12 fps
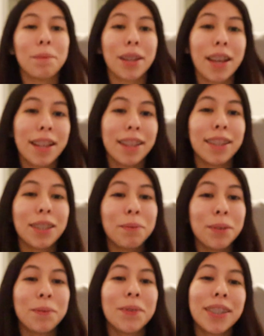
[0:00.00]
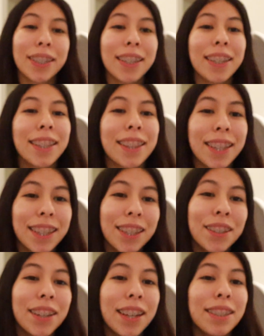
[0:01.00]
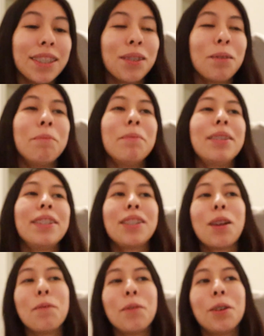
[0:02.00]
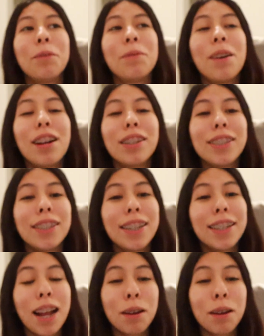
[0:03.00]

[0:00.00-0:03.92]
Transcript: Yeah, that's pretty much it. Thank you guys so much for watching.